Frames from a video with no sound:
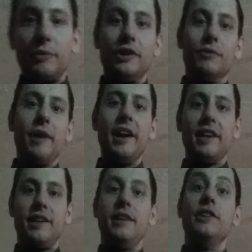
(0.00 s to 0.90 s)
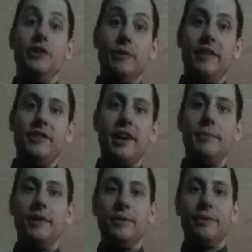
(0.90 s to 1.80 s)
when you're writing, you have
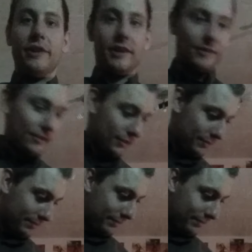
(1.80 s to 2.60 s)
time to do things.